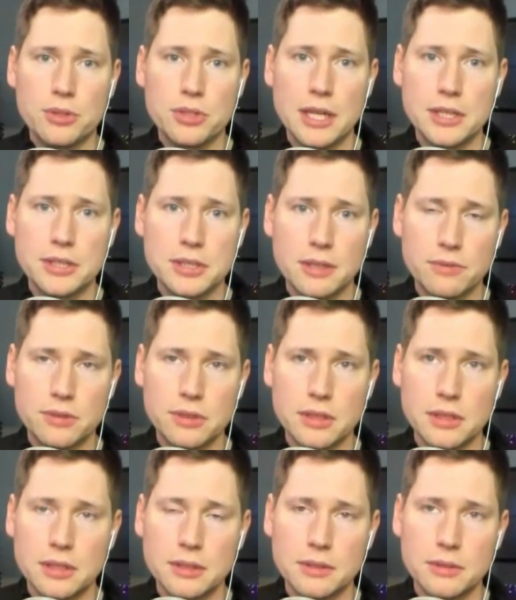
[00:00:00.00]
was nice enough
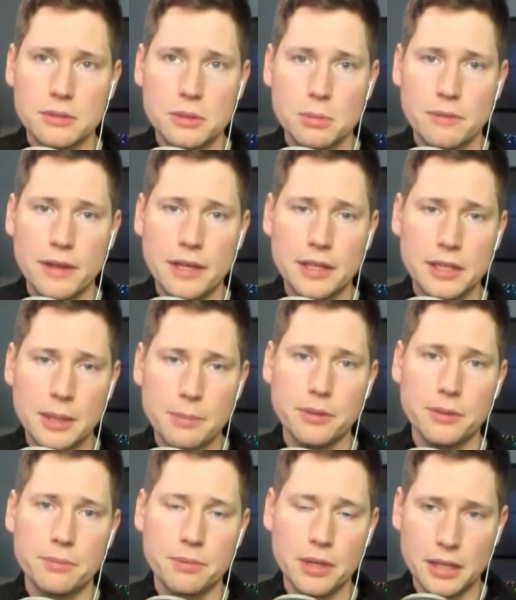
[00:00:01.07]
to provide a
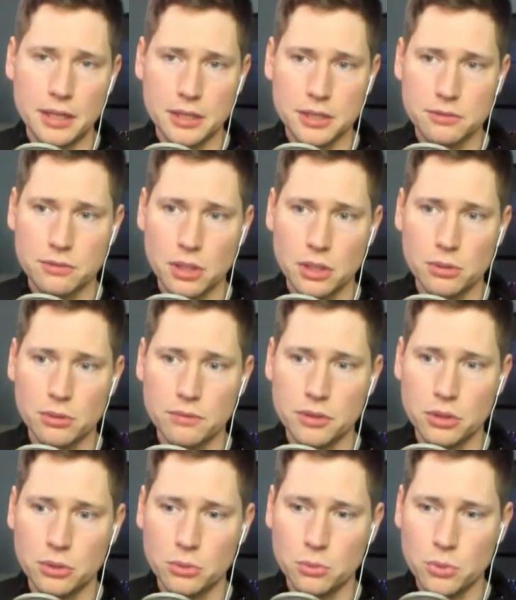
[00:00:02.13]
couple of products for our
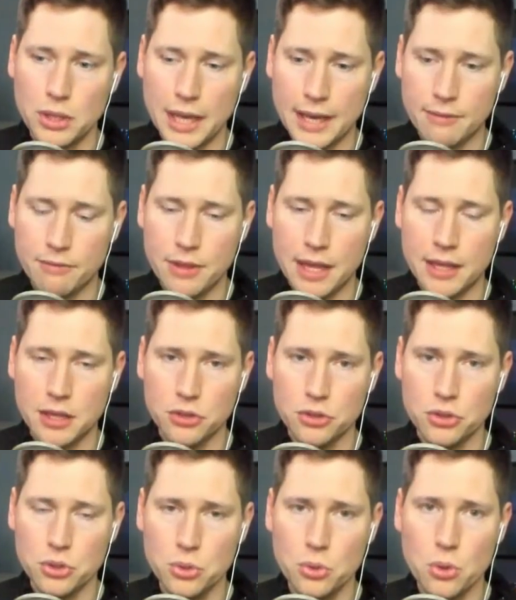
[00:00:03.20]
review, and we have that
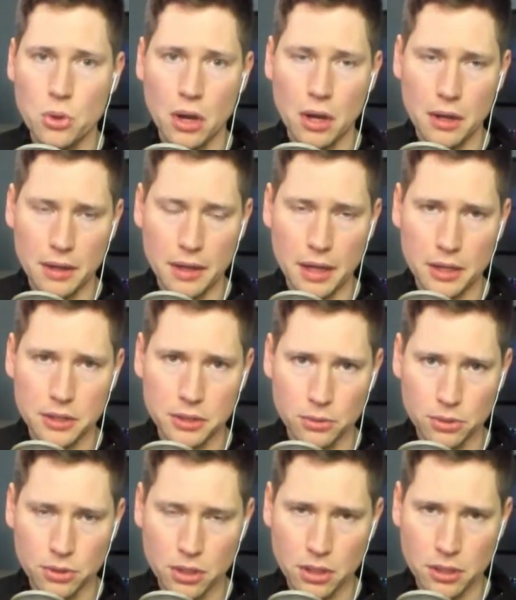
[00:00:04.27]
new
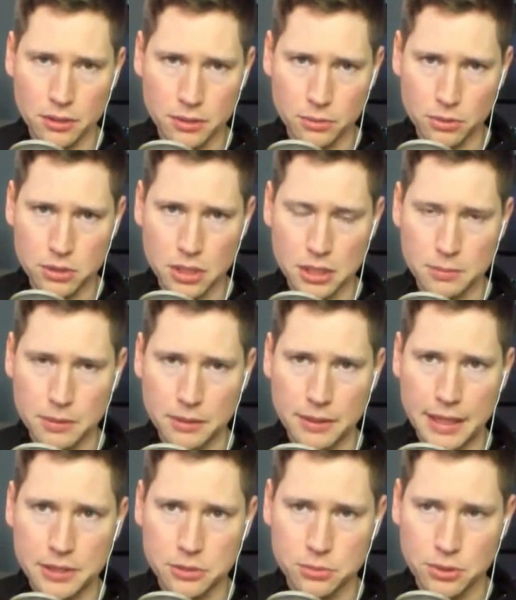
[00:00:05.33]
audio card that we talked about
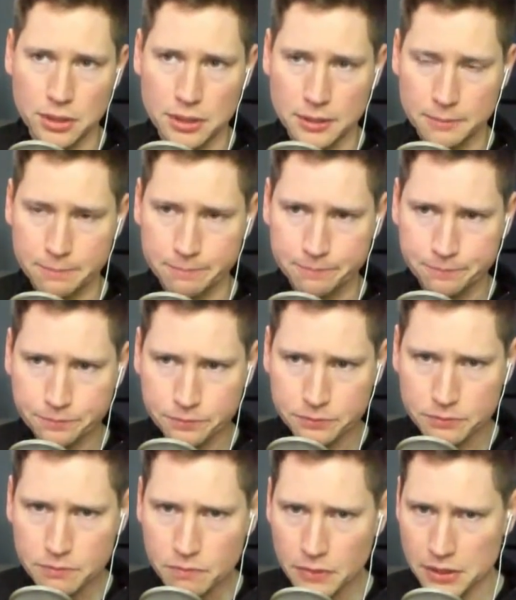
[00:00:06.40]
last week.
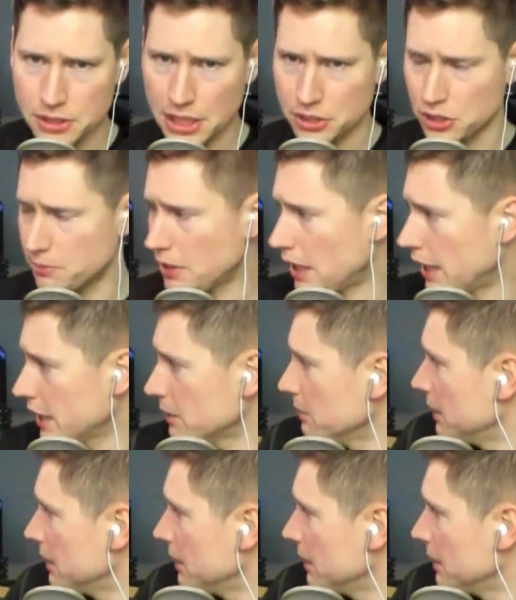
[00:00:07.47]
It's actually behind